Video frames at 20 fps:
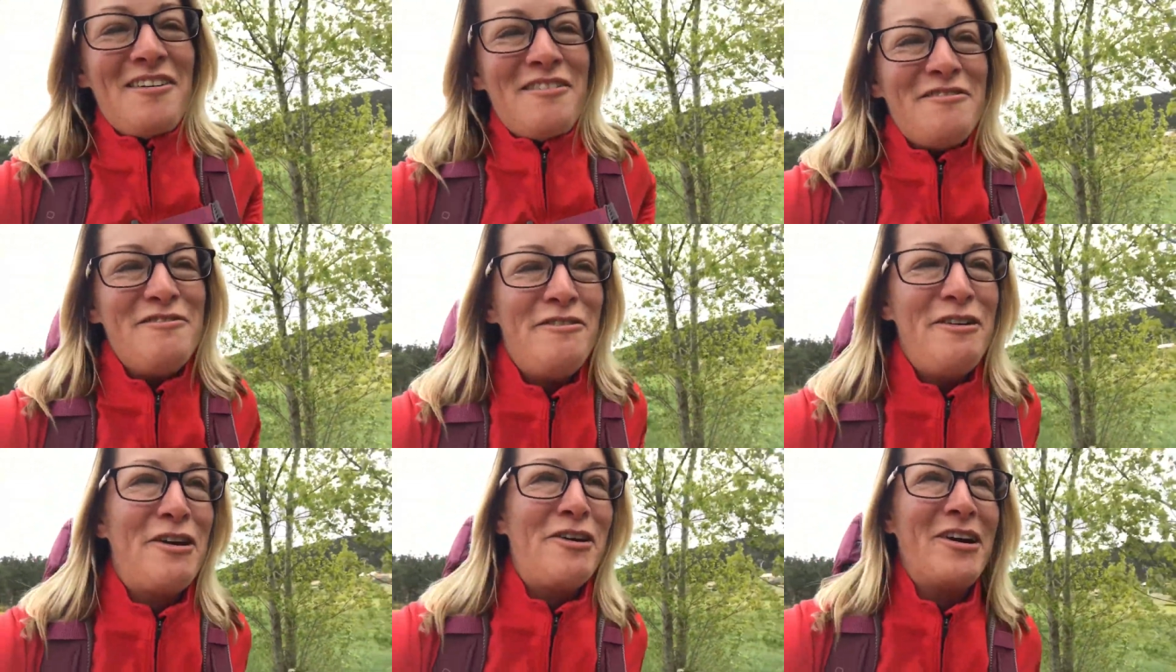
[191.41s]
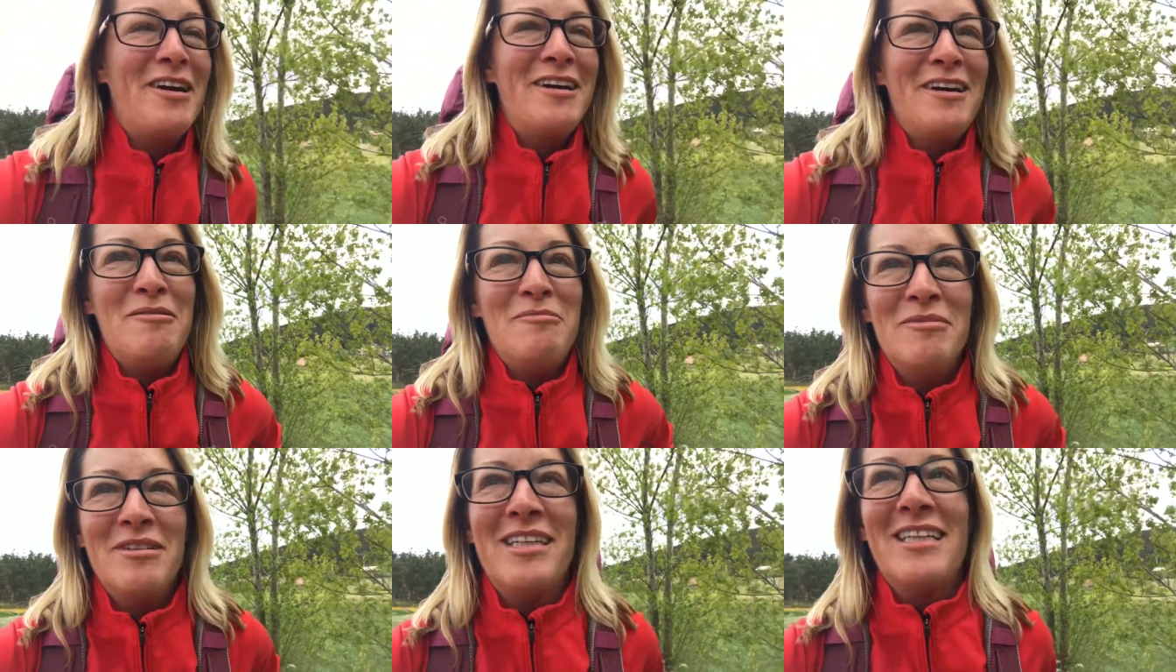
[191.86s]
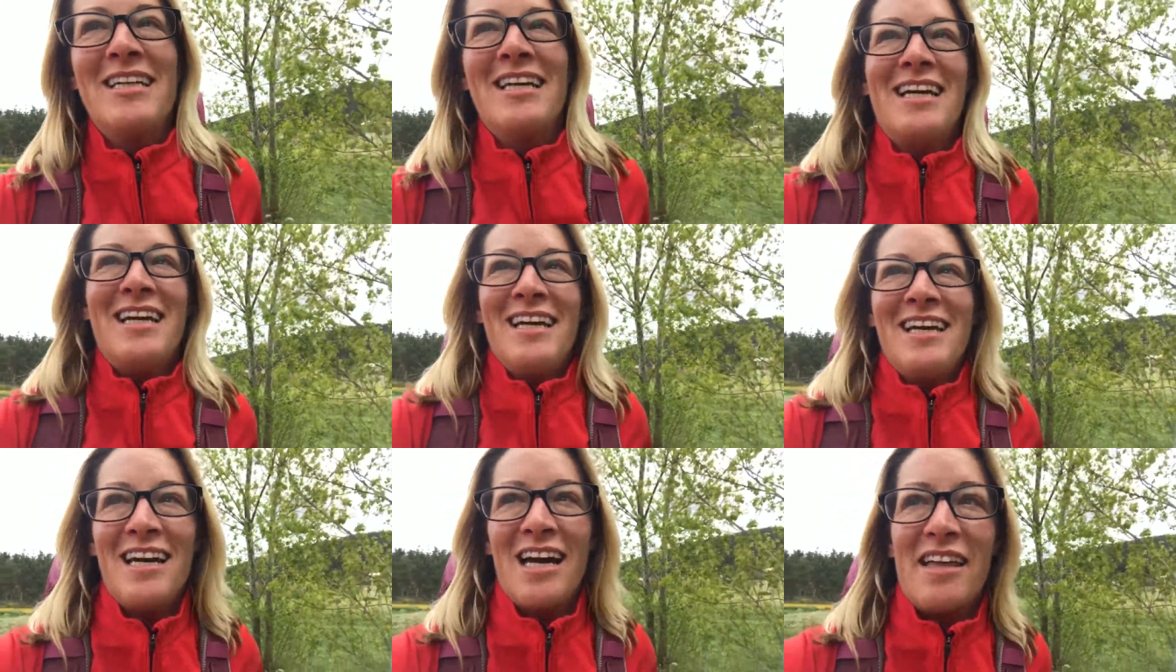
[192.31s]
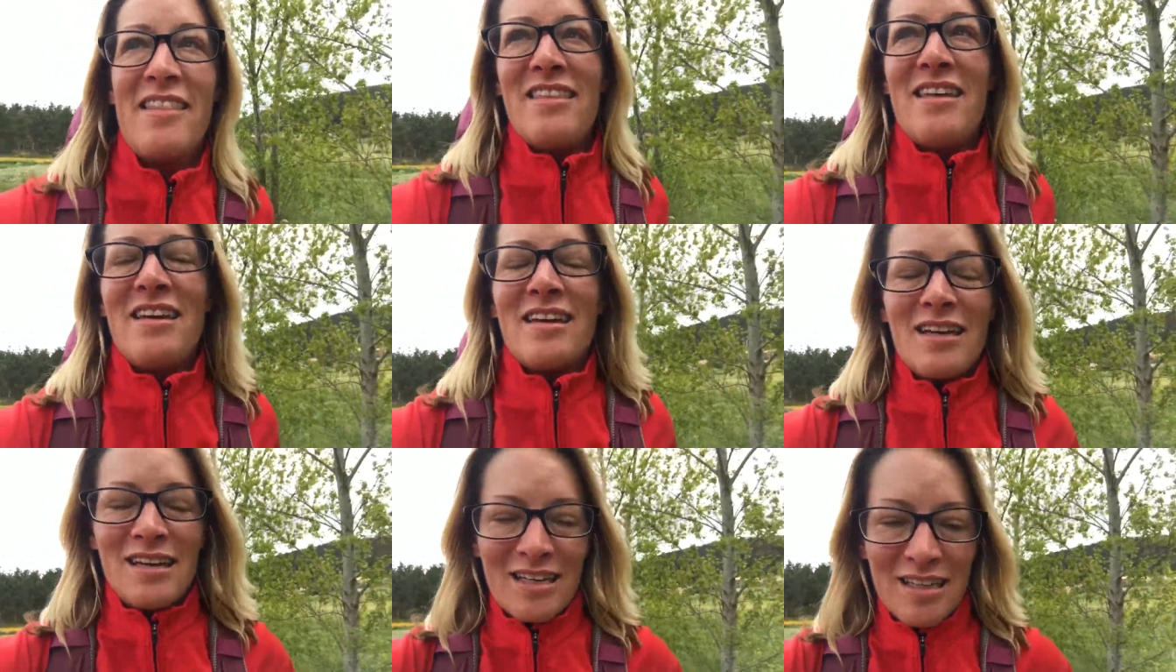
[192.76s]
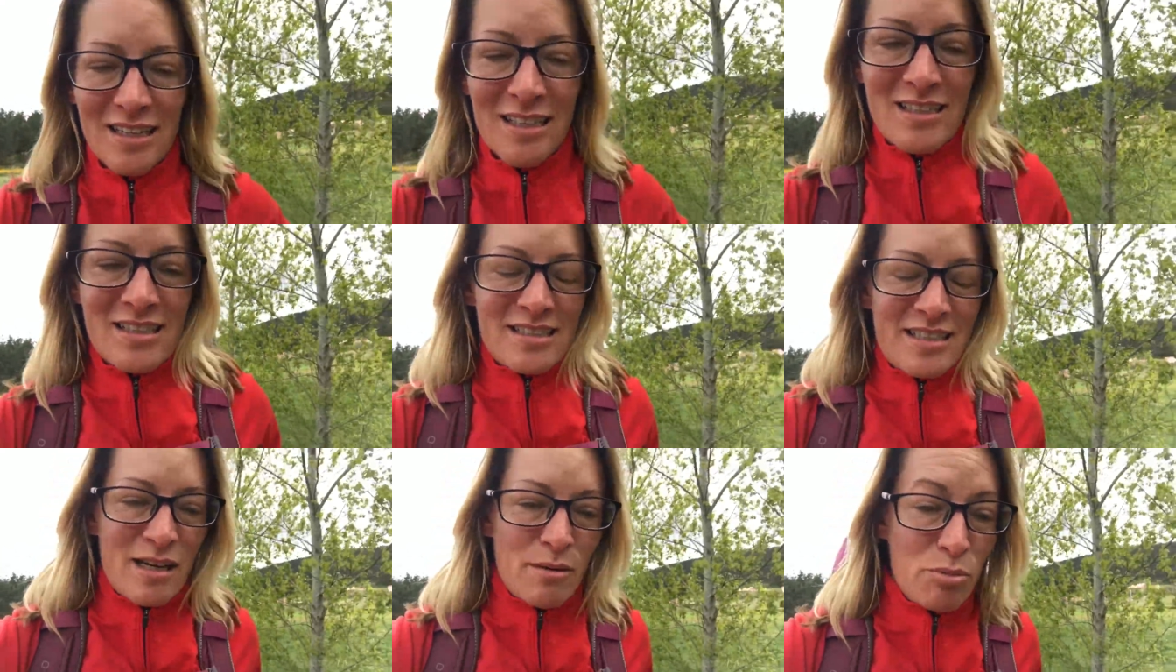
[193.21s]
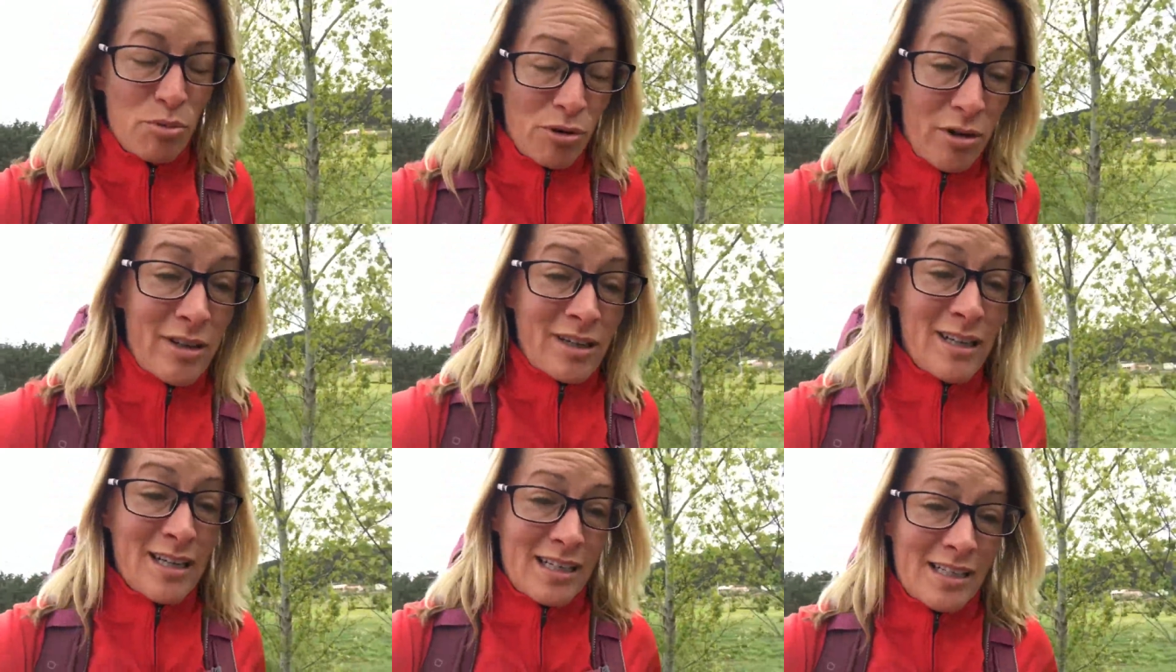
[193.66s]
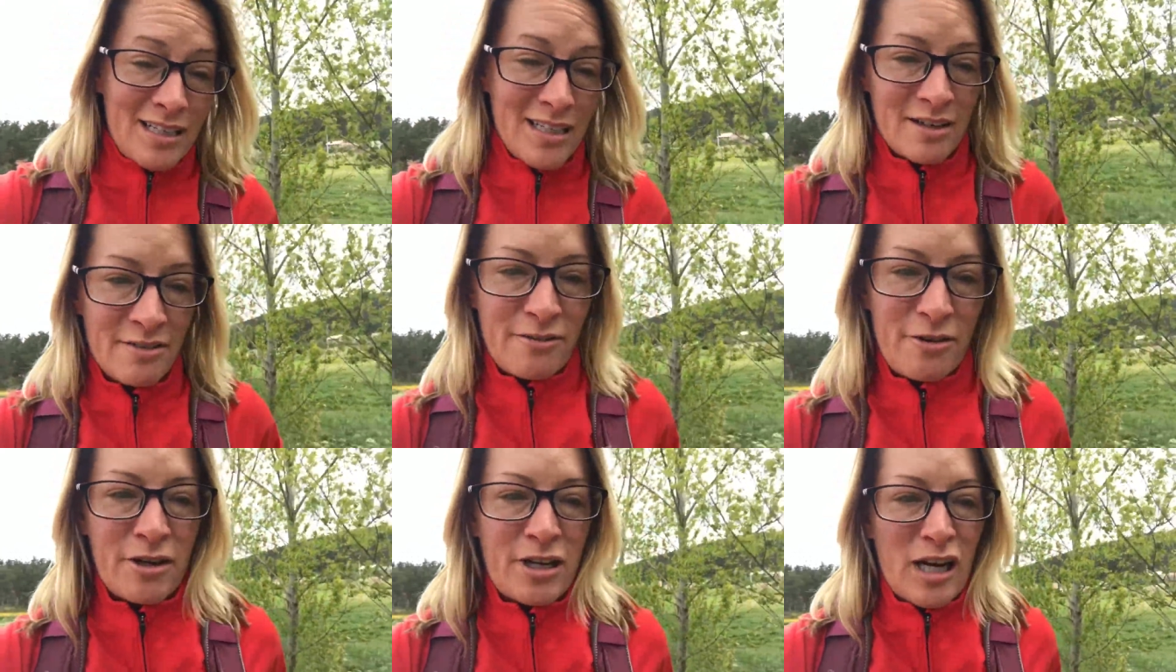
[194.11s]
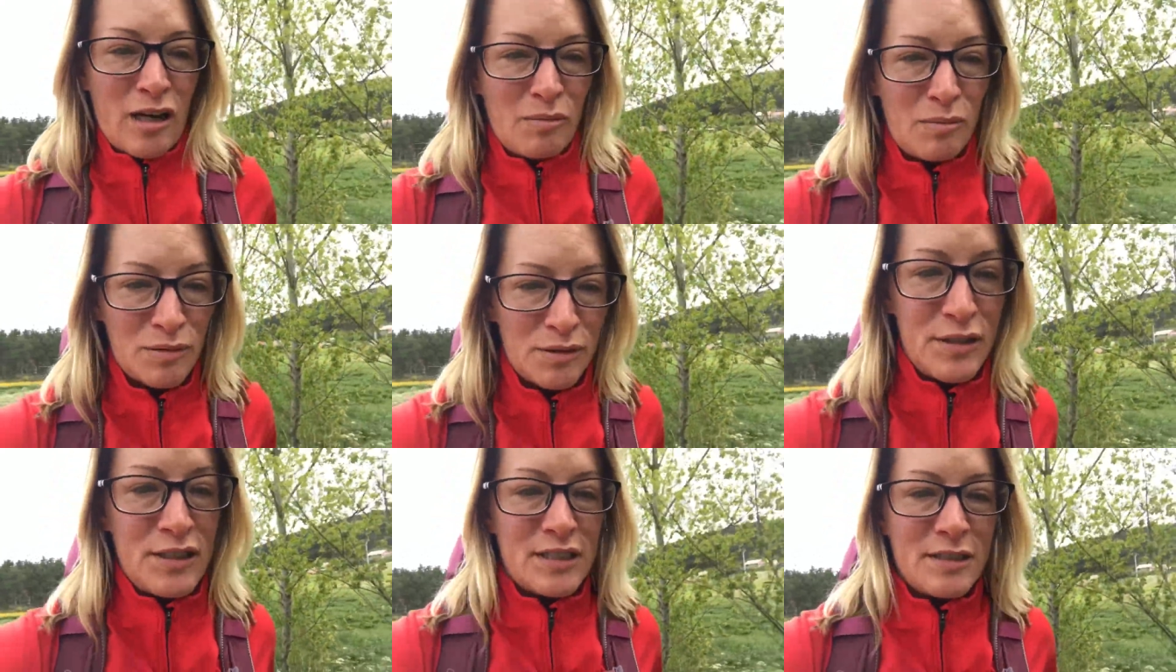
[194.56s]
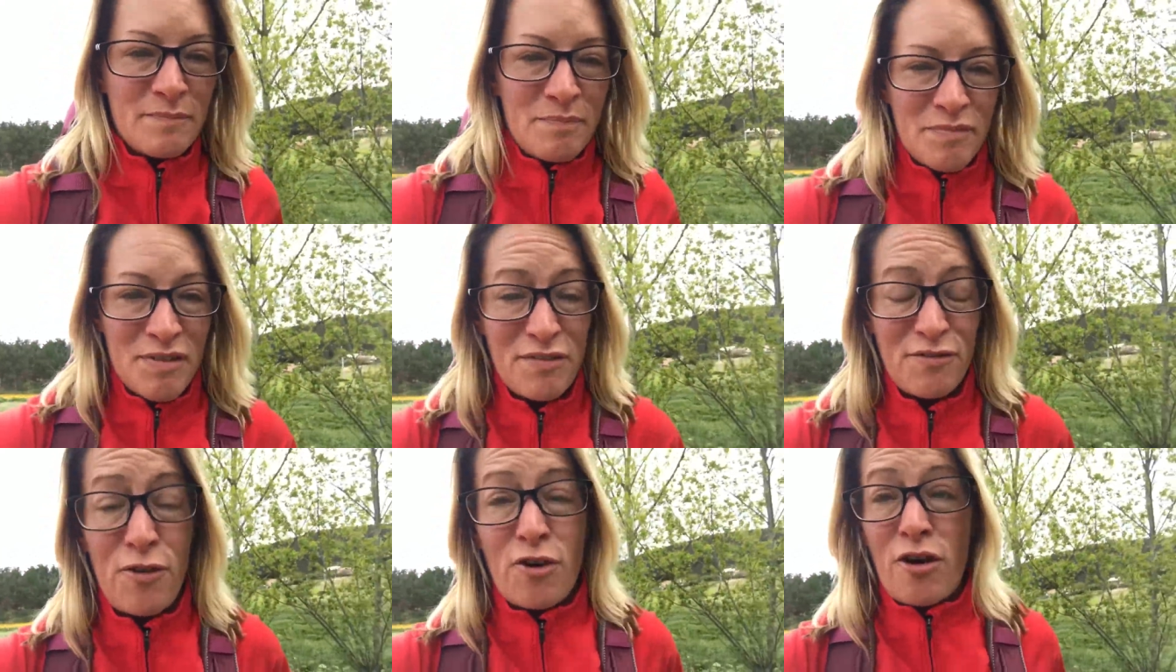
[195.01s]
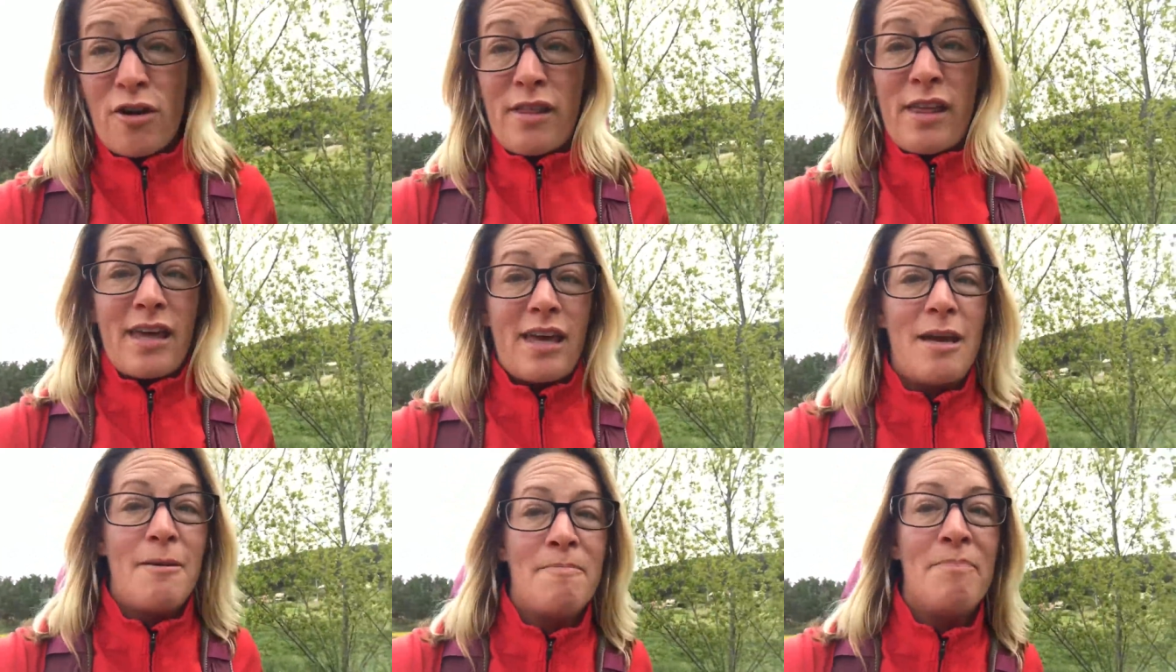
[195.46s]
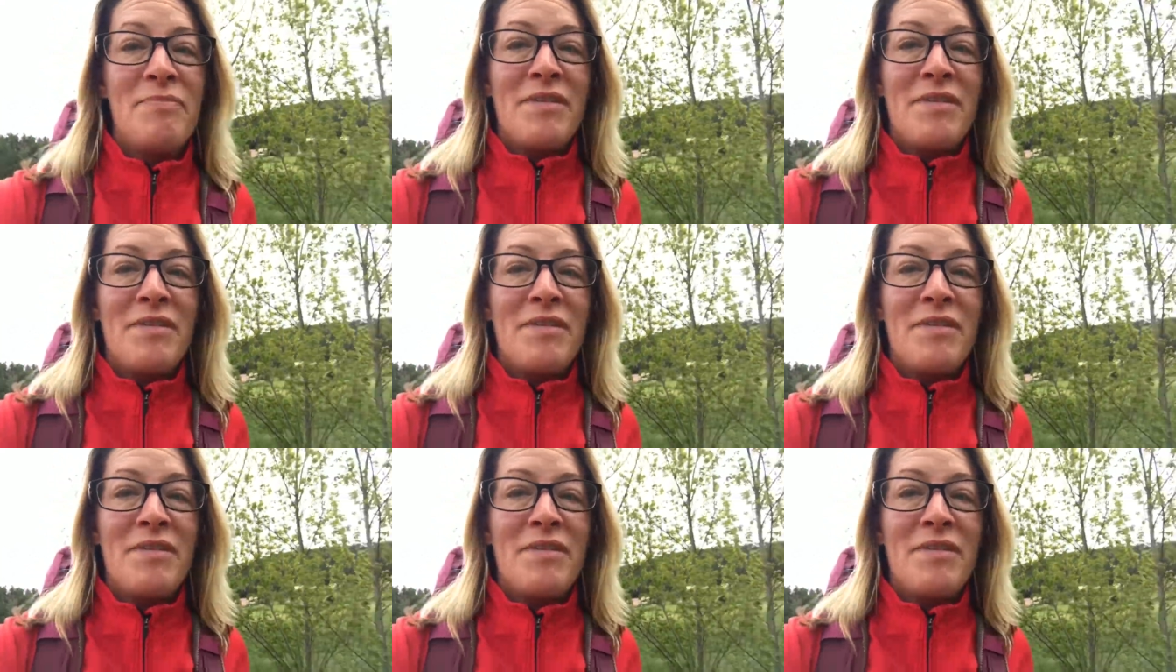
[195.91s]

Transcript: very humbling. I think it is a brilliant idea for couples before they